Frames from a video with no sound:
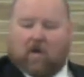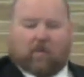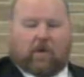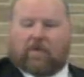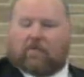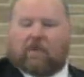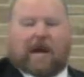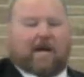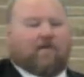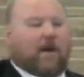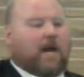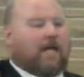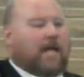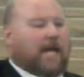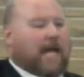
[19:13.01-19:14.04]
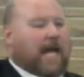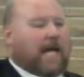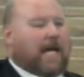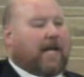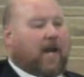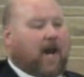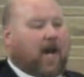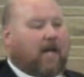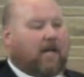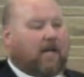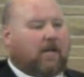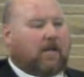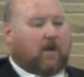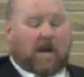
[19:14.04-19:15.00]
We went right around that. Had I
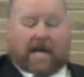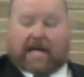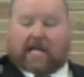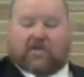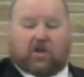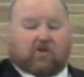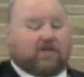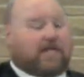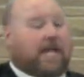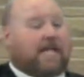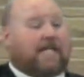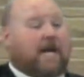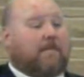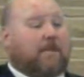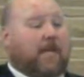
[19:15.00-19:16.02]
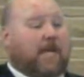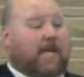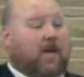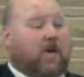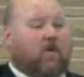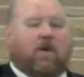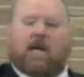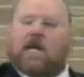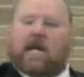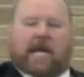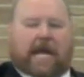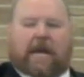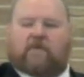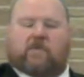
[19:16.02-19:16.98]
not, or had I chosen that time to let go,
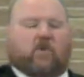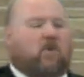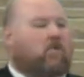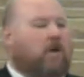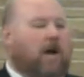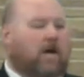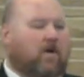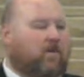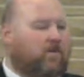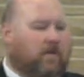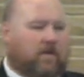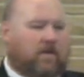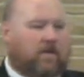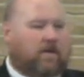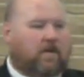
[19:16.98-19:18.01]
he was going right over.